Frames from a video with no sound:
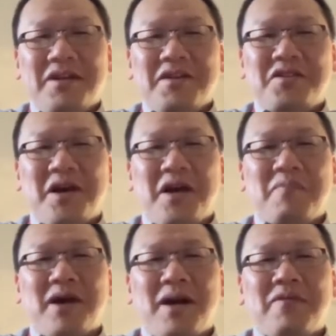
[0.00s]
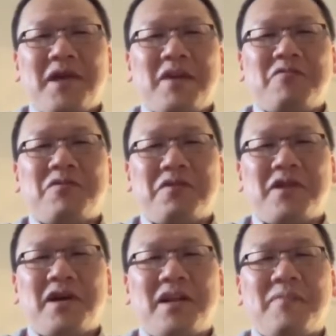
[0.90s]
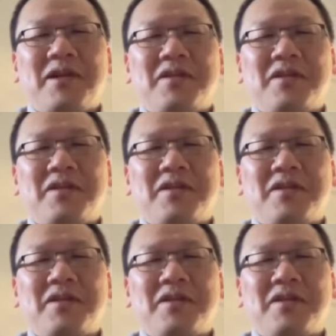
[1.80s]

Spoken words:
So I'm thankful for that. I mean,